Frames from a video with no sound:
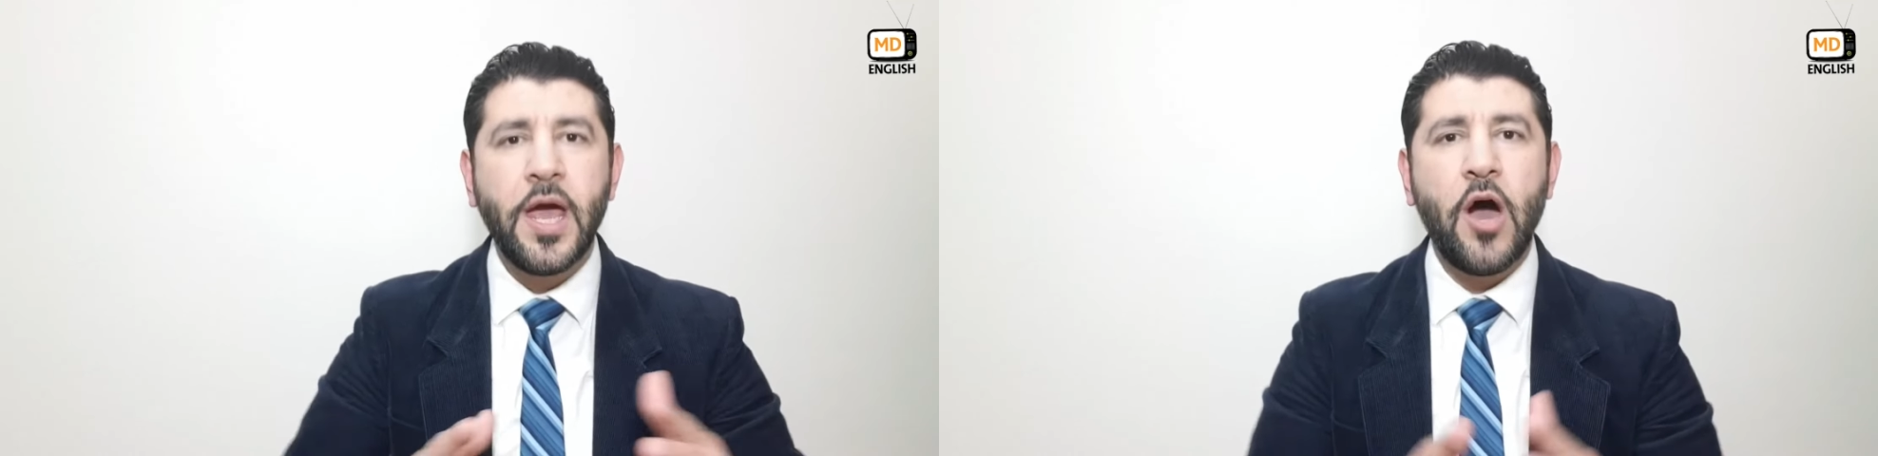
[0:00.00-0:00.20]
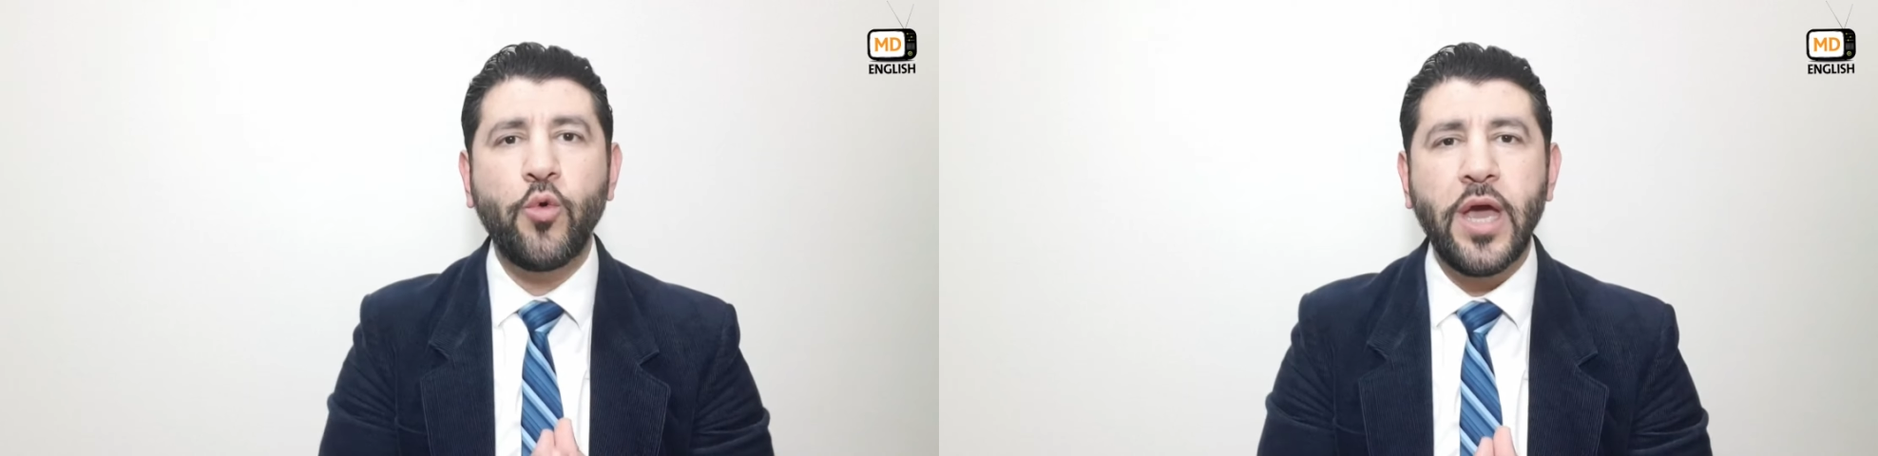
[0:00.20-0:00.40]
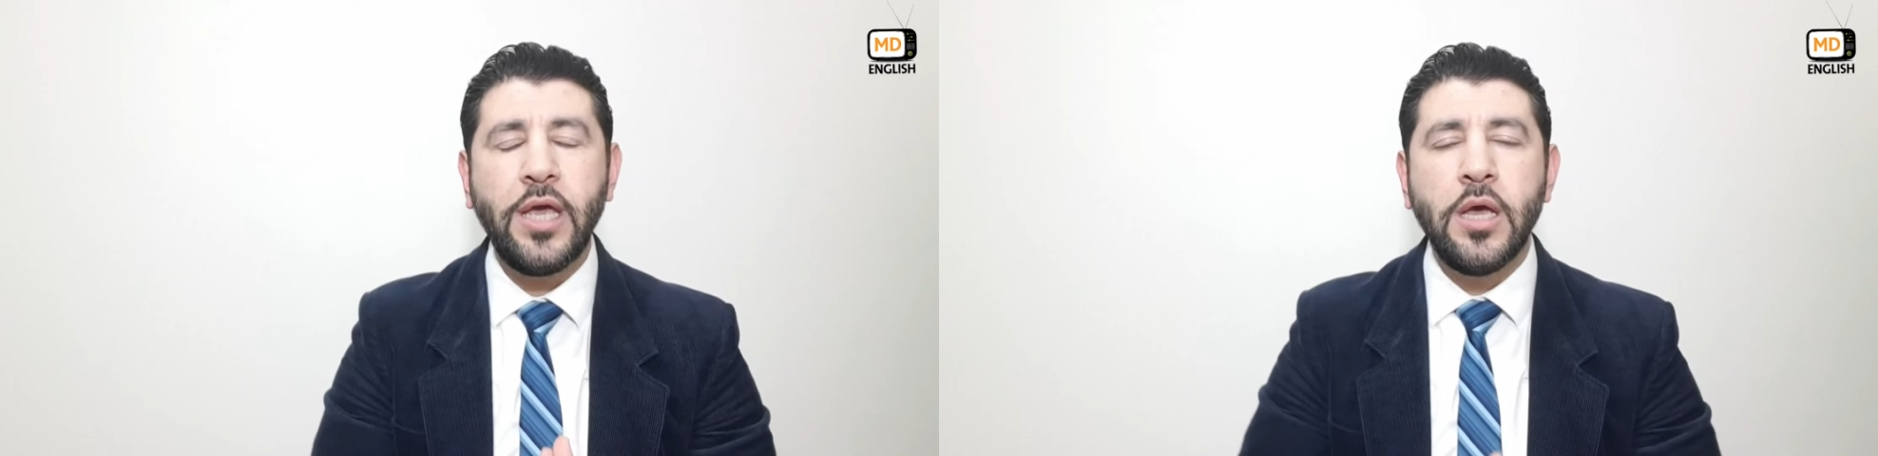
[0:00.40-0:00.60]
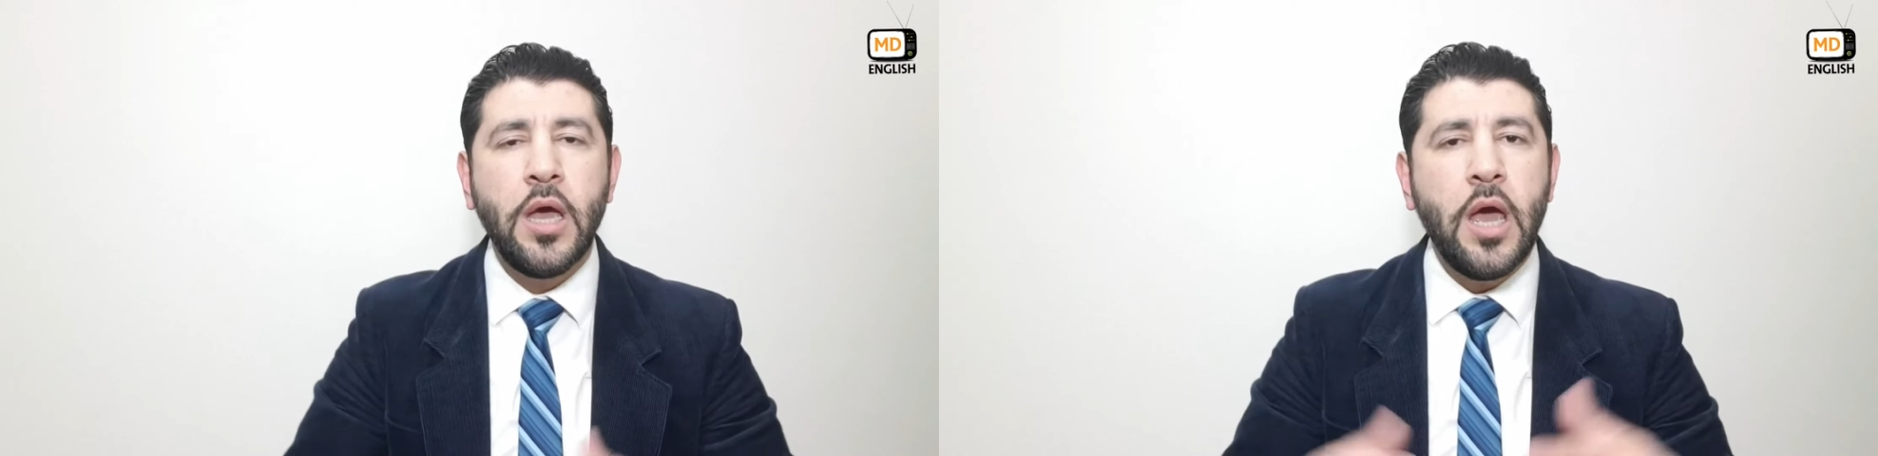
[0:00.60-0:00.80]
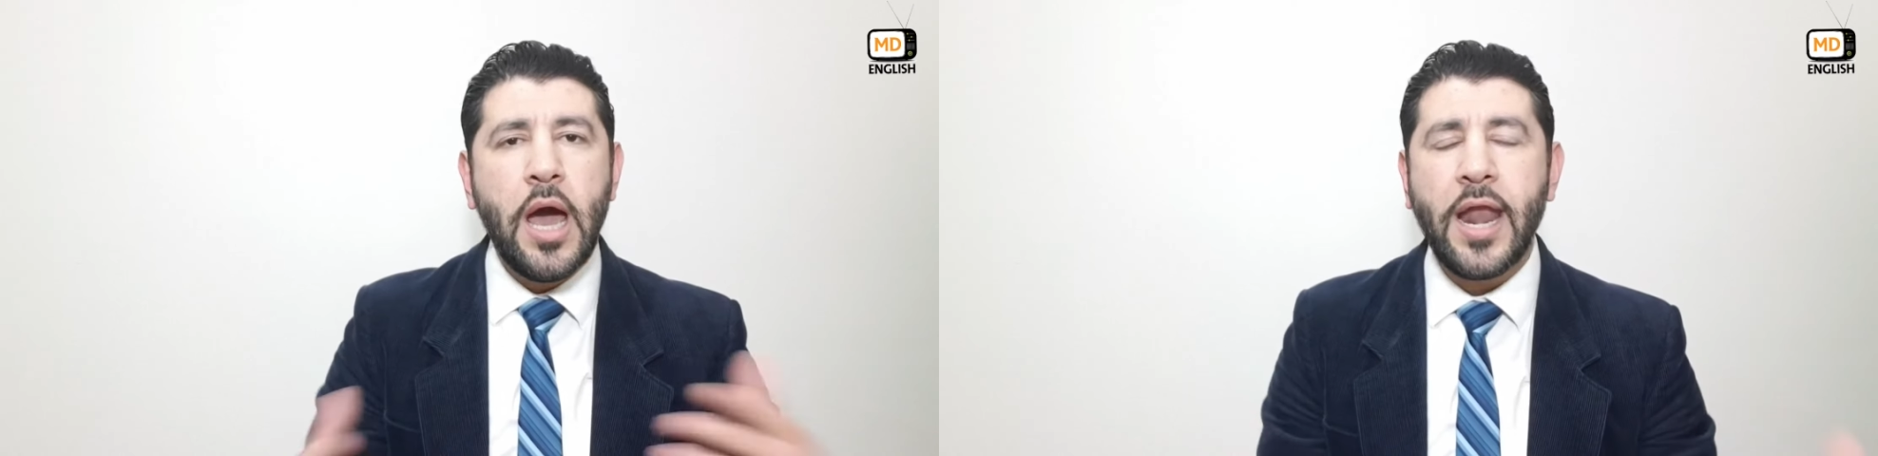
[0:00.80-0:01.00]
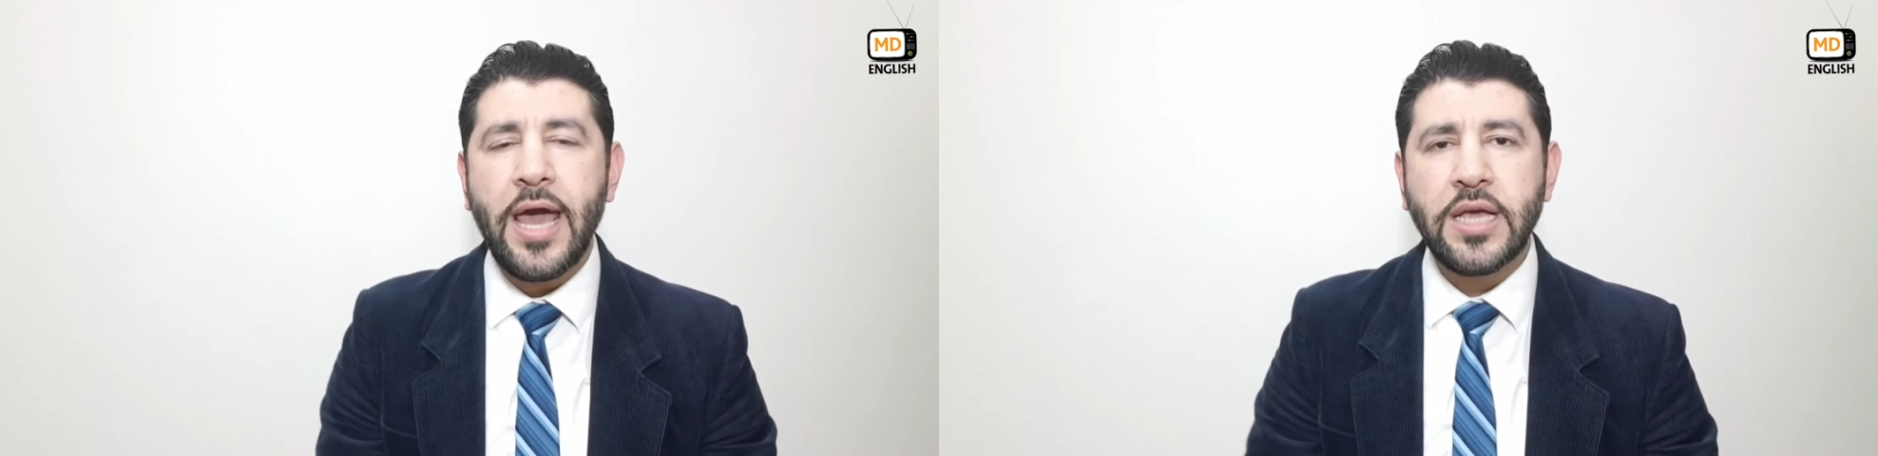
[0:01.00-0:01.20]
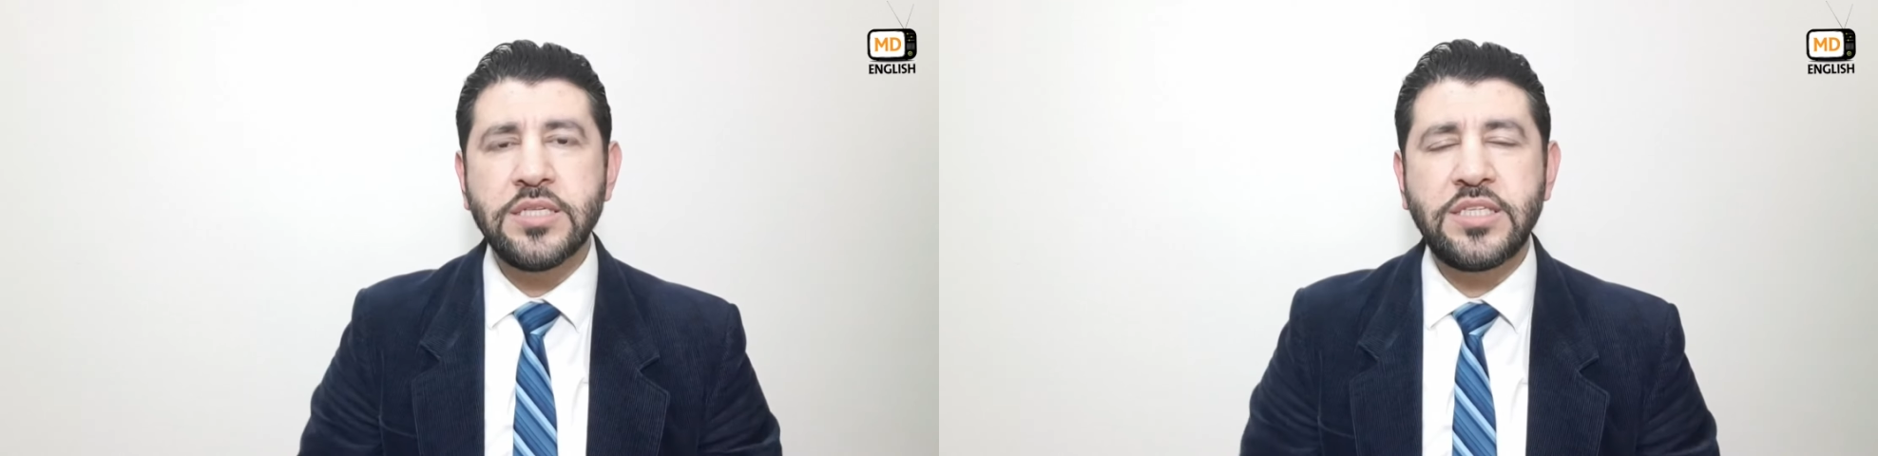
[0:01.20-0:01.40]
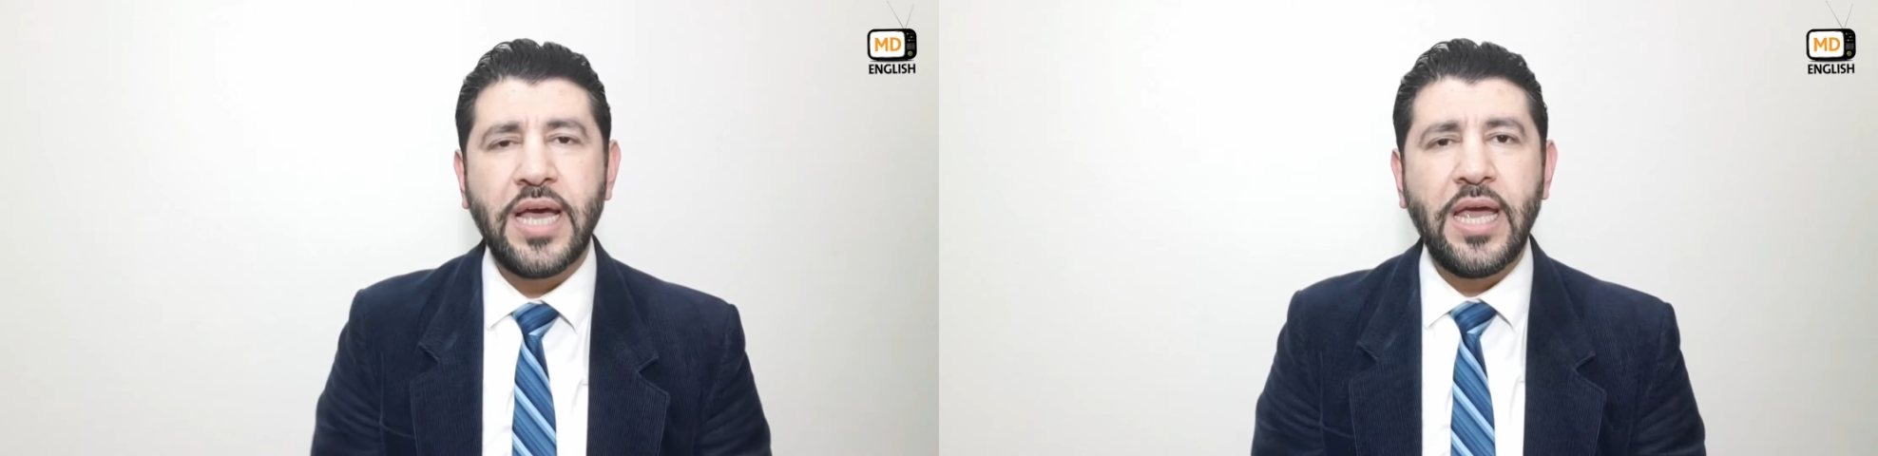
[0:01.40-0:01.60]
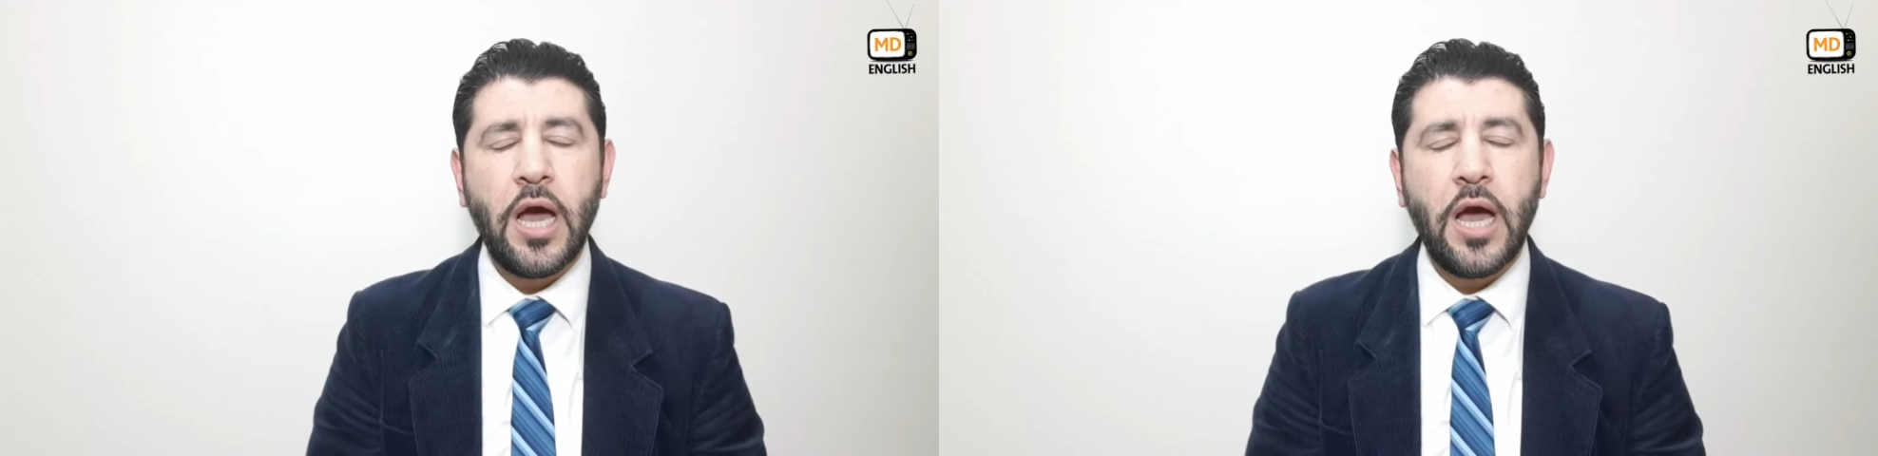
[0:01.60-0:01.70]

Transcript: And I can say,